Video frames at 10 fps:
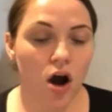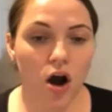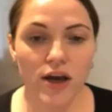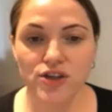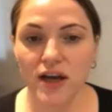
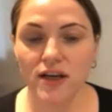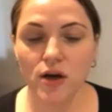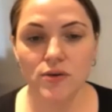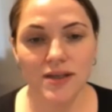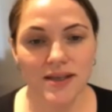
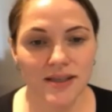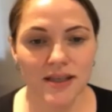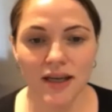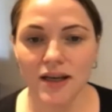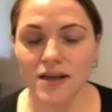eyeshadows,
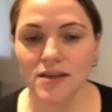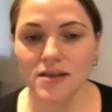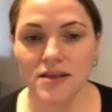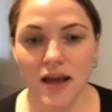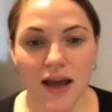
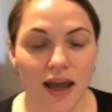concealers,